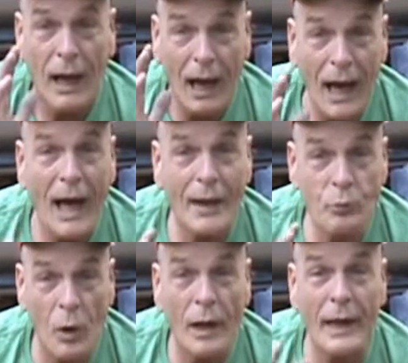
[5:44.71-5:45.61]
I
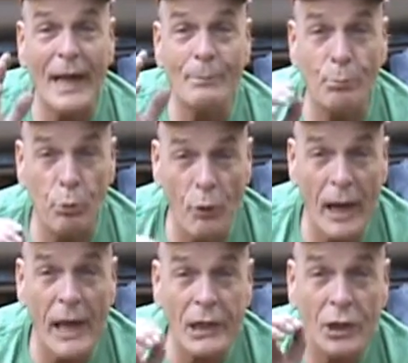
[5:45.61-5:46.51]
want a
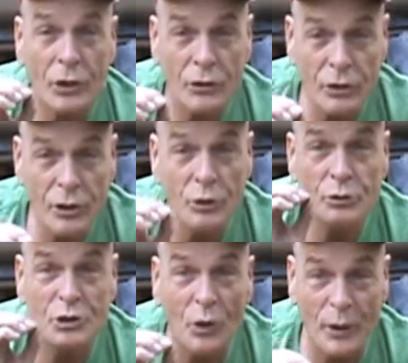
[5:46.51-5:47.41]
brand new
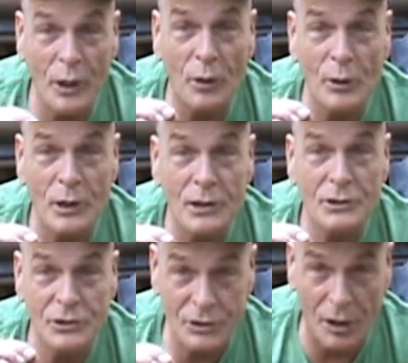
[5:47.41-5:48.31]
Toyota
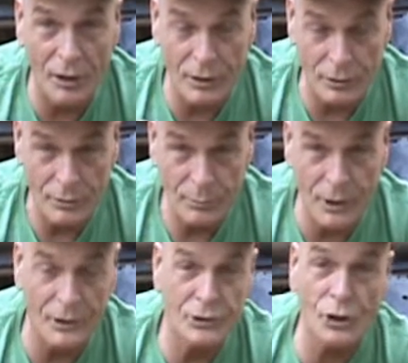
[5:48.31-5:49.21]
starter,
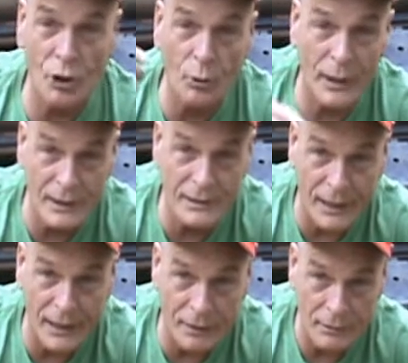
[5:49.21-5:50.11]
because to go in
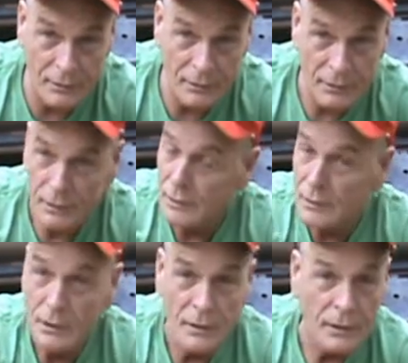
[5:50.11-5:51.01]
there,
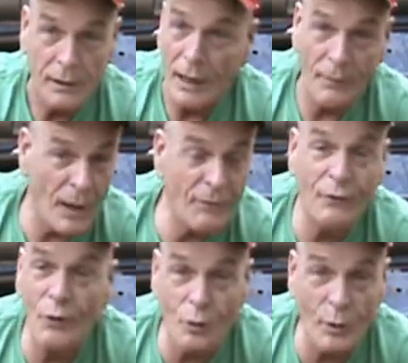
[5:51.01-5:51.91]
I'm not
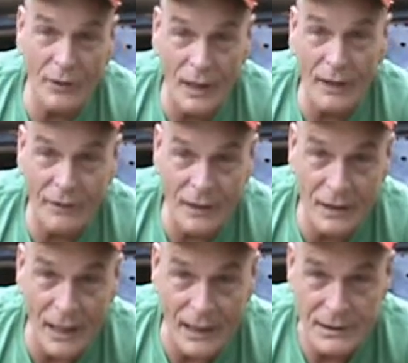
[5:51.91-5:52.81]
fooling with anything
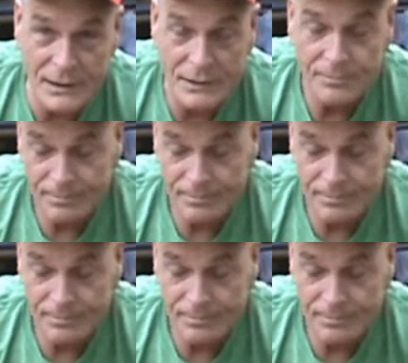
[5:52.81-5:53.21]
less.